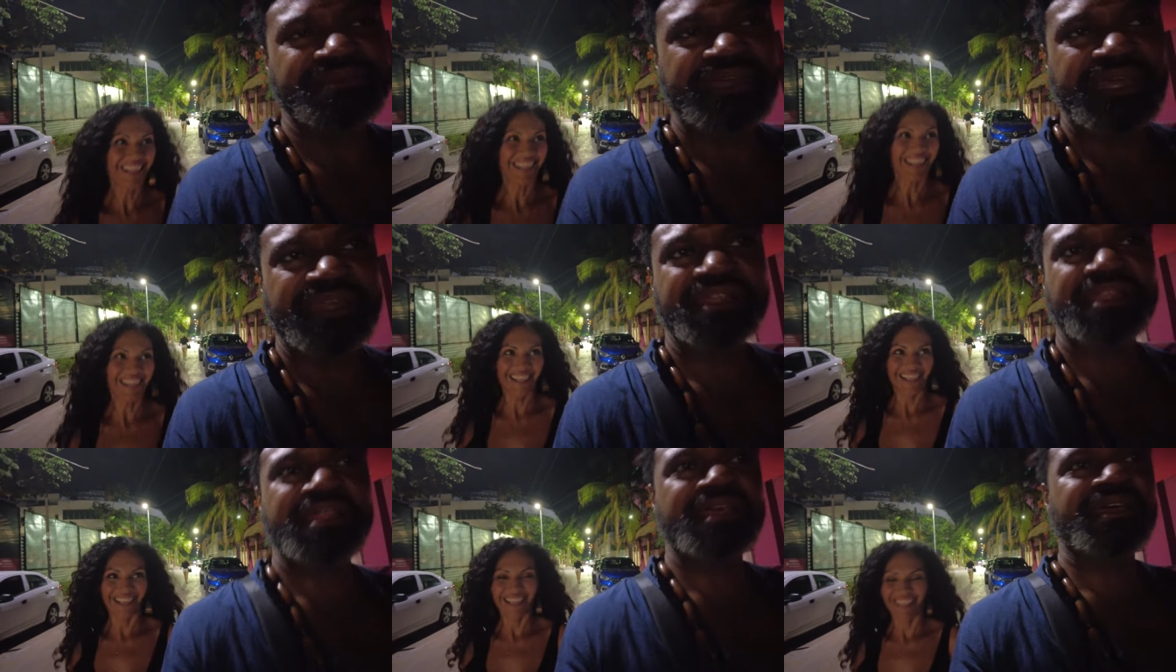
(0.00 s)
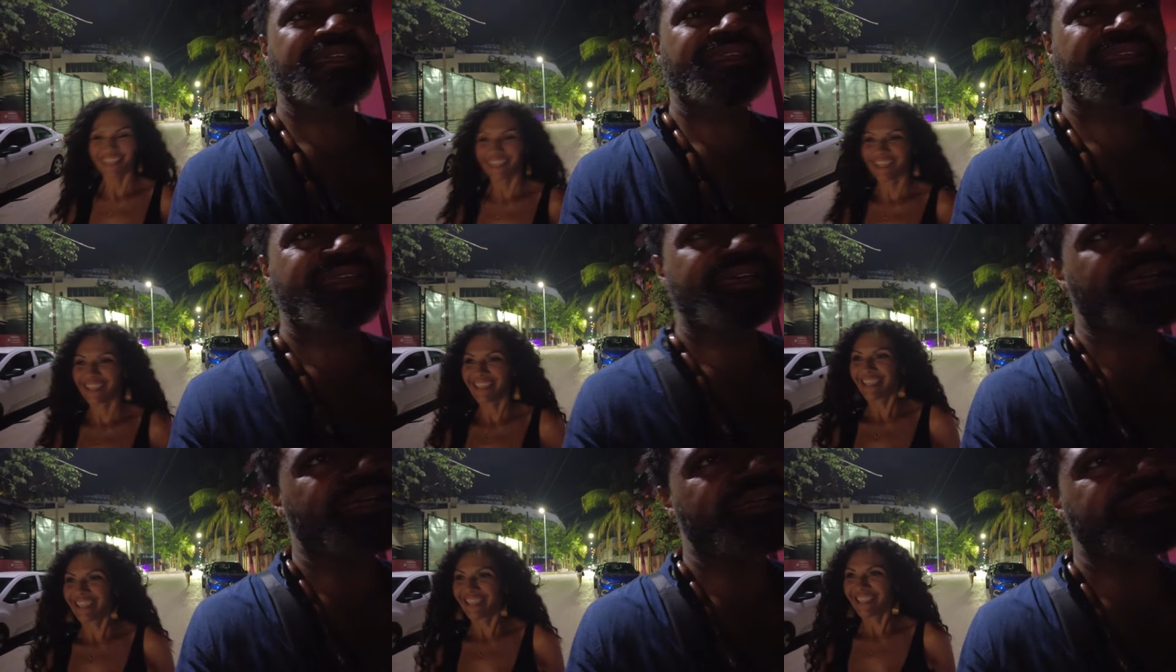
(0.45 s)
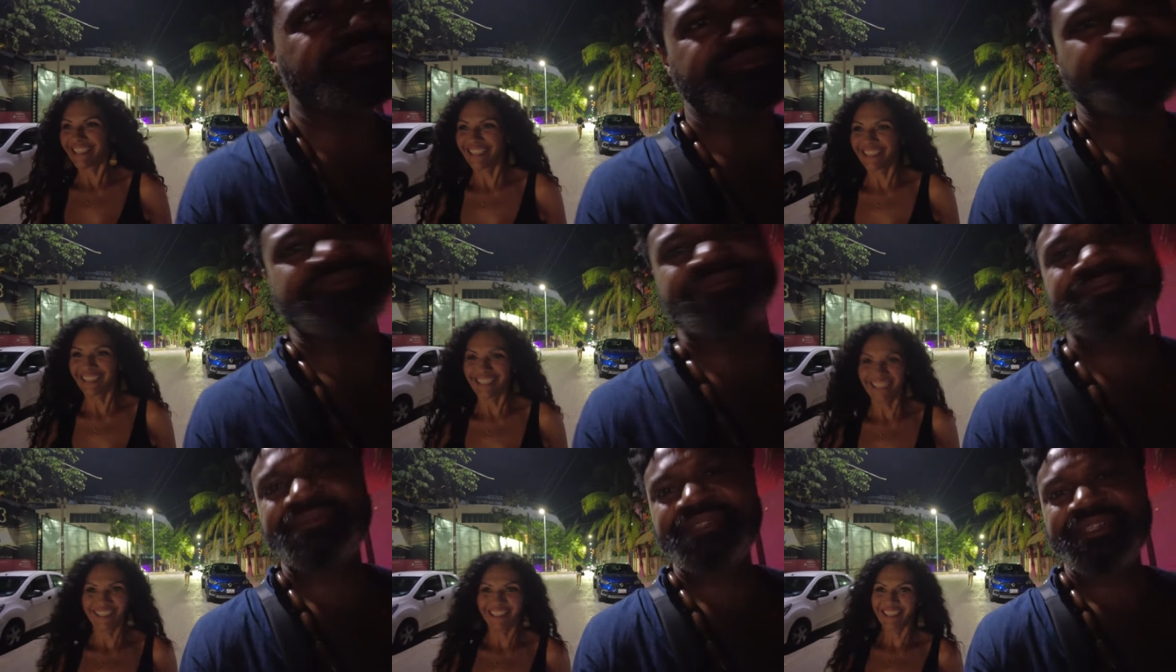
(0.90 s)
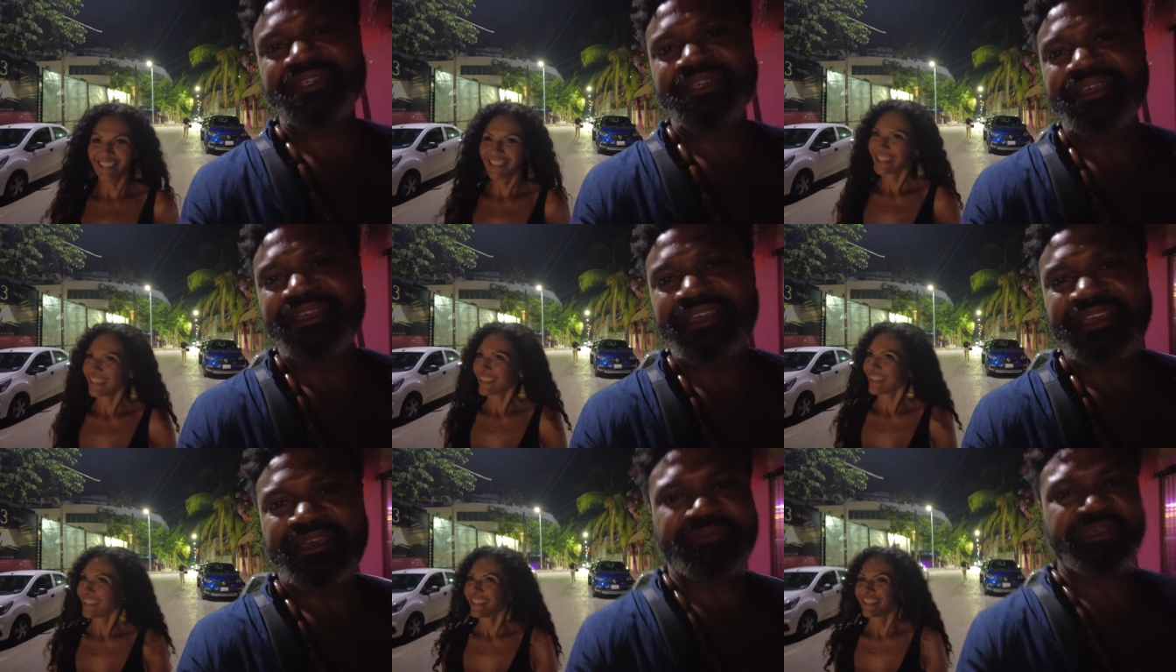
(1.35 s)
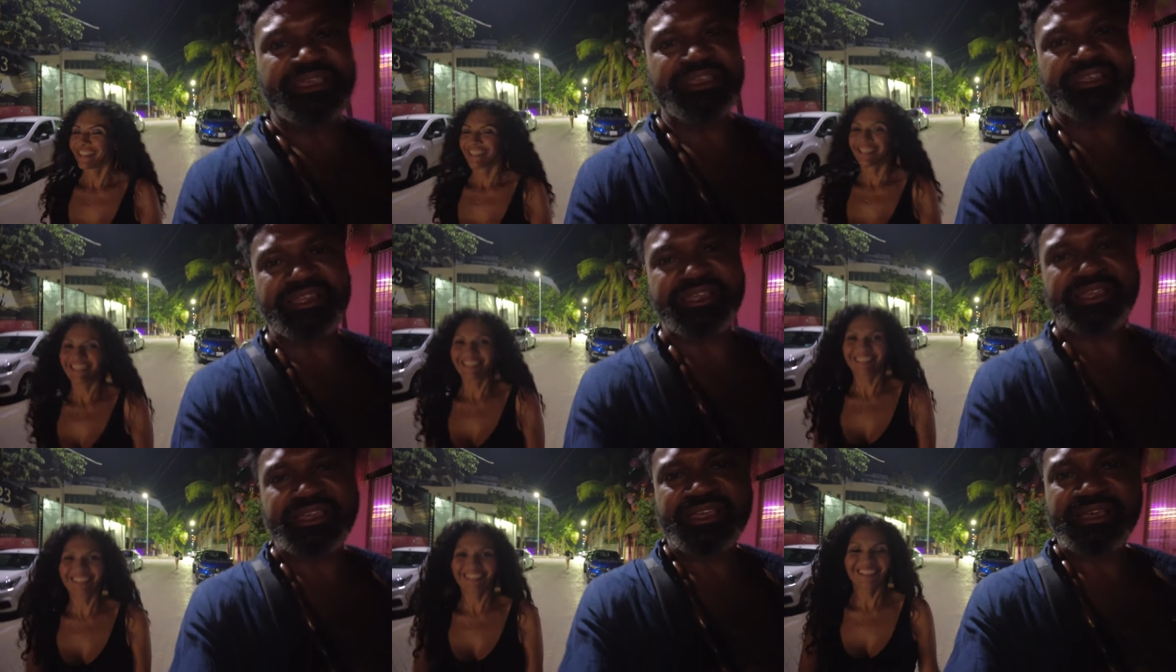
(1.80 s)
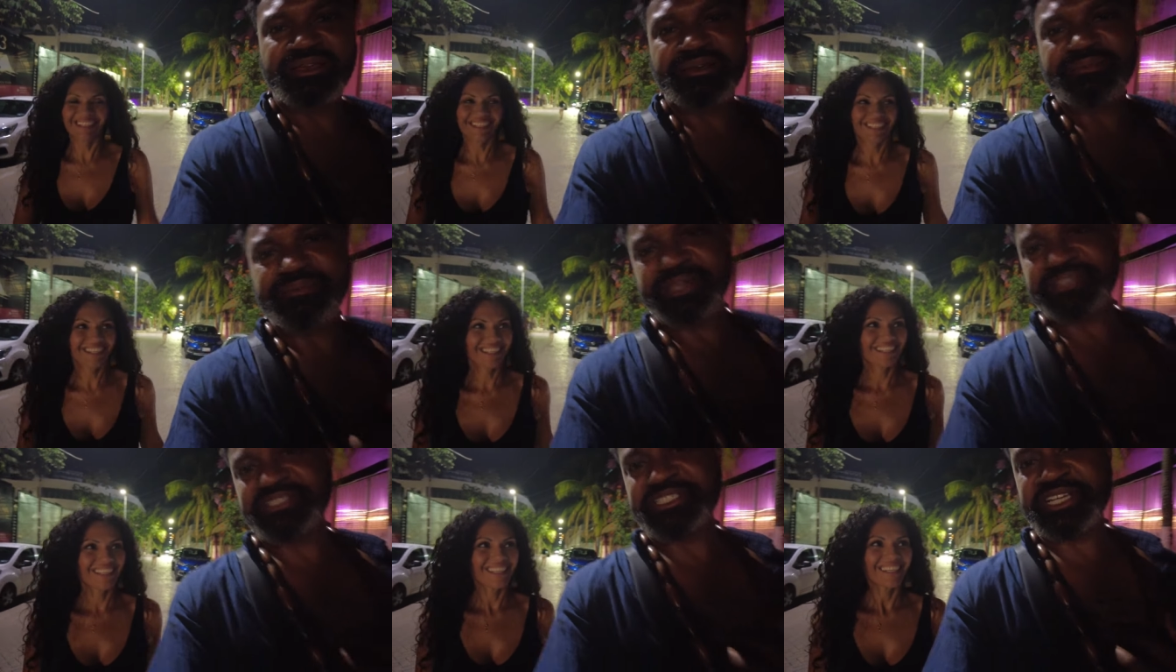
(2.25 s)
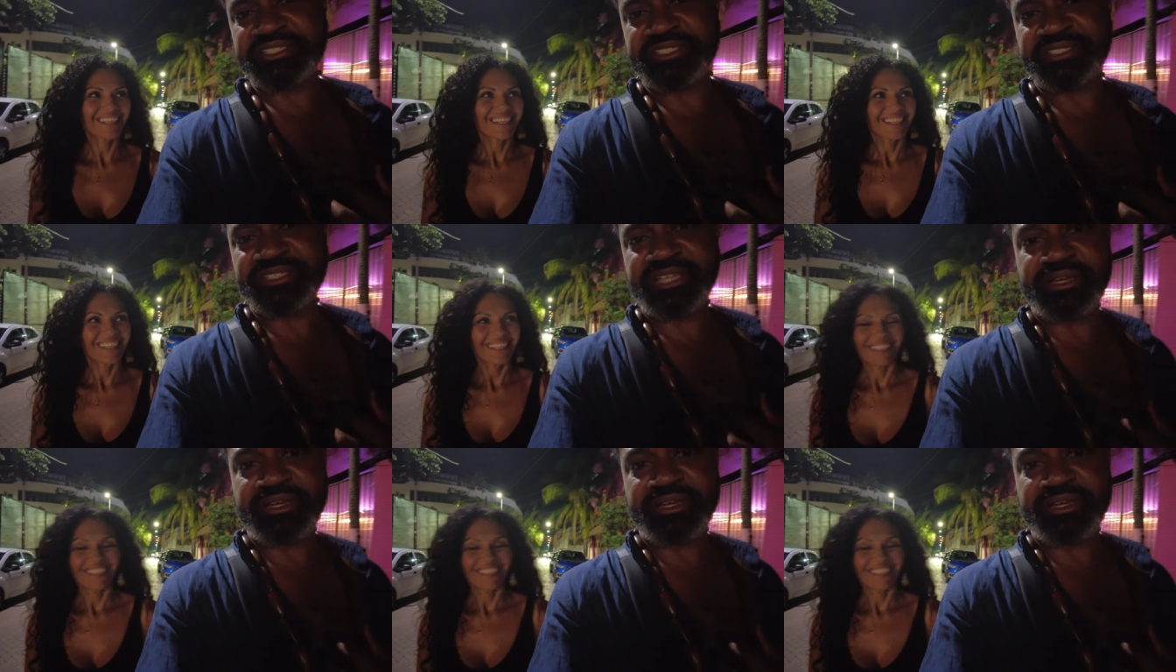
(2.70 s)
nine o'clock at night, and I mean, like my chest is